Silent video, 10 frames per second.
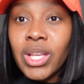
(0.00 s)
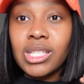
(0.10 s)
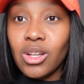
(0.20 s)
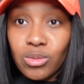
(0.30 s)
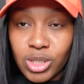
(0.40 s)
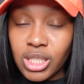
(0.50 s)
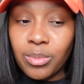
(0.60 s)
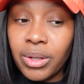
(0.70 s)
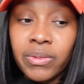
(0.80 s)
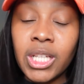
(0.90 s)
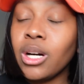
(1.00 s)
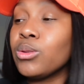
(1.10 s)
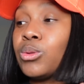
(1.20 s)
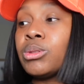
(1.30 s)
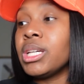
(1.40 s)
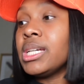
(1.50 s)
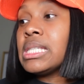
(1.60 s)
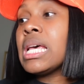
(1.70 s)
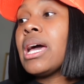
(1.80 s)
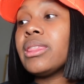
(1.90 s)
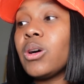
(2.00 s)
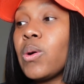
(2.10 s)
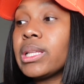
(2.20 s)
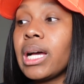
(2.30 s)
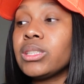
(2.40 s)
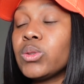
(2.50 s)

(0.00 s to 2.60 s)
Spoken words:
So just to briefly go through these, the online